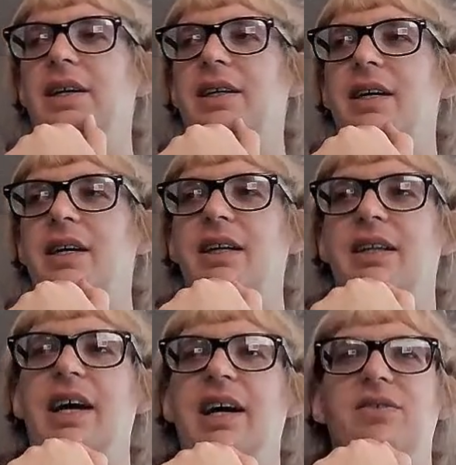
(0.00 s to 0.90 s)

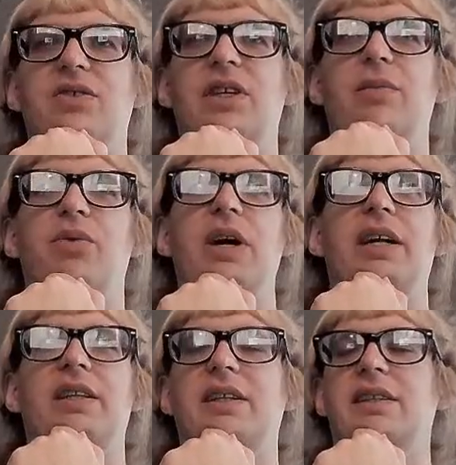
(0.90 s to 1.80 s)
live stream,
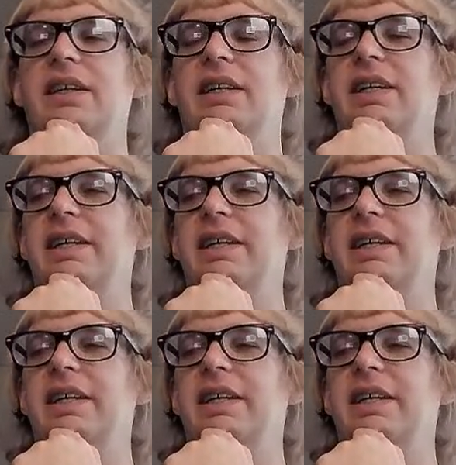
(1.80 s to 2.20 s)
practically,